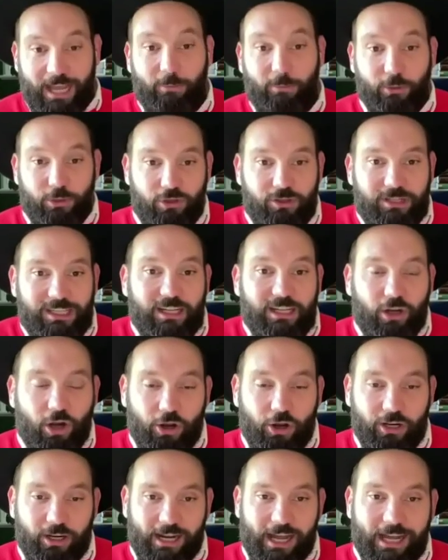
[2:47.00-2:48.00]
able to
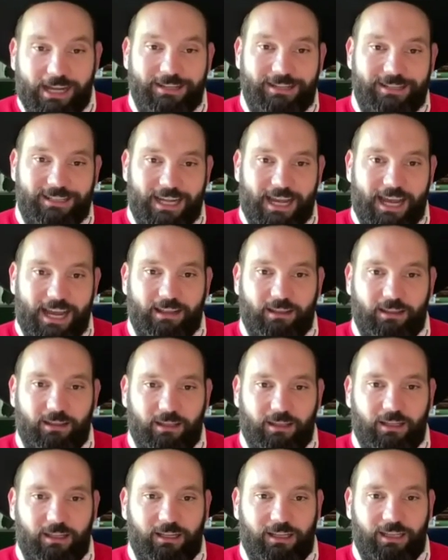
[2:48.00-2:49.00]
decode and understand
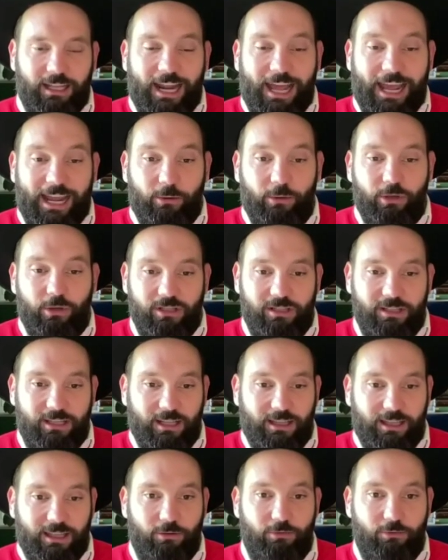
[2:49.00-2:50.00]
the, the languages
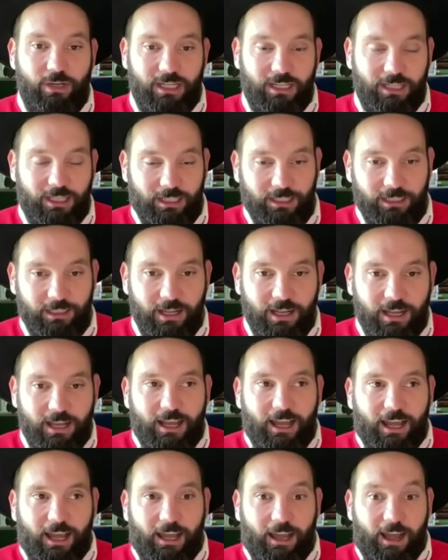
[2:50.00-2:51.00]
that they're reading
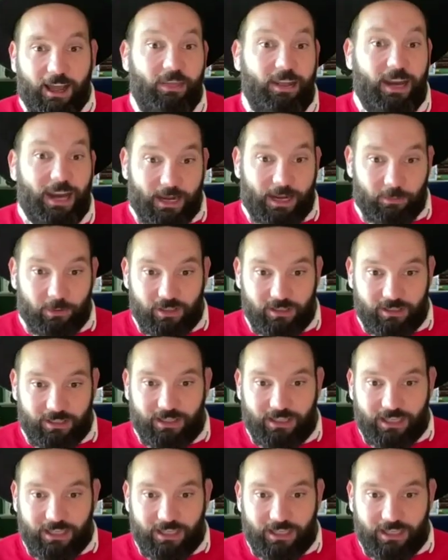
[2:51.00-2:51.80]
uh, and the languages